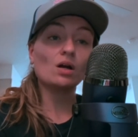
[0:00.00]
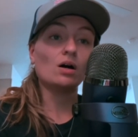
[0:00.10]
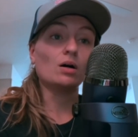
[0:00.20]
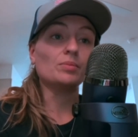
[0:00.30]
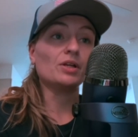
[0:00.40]

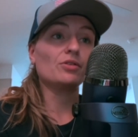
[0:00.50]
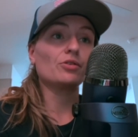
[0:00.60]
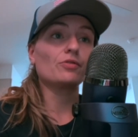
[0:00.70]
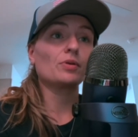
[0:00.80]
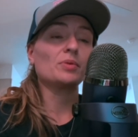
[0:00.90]
um,
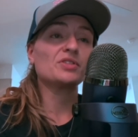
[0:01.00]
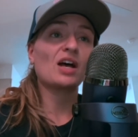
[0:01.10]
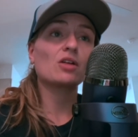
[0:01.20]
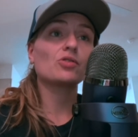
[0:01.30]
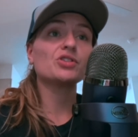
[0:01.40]
either from a
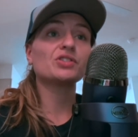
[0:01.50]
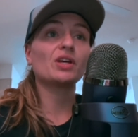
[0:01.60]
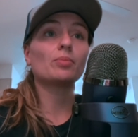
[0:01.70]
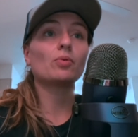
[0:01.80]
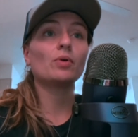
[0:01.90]
salary
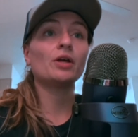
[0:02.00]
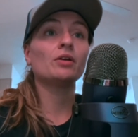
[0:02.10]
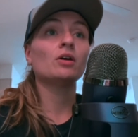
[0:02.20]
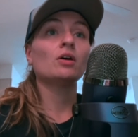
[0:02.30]
standpoint